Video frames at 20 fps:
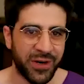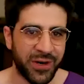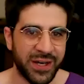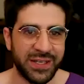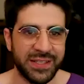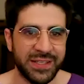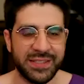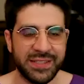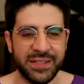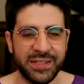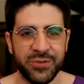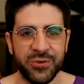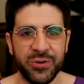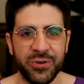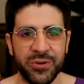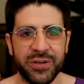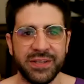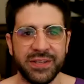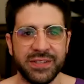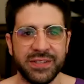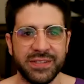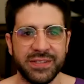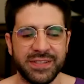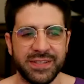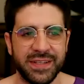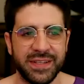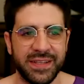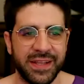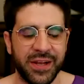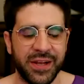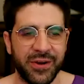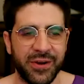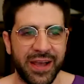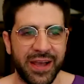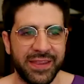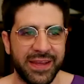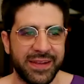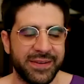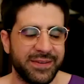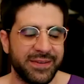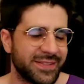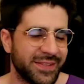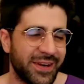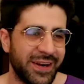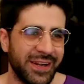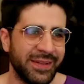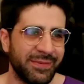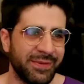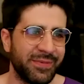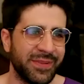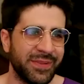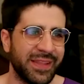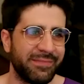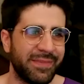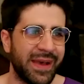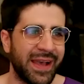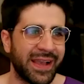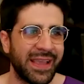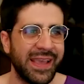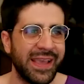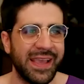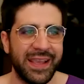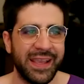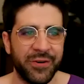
was, and in order to understand, you know, and then sorry, let me put that back.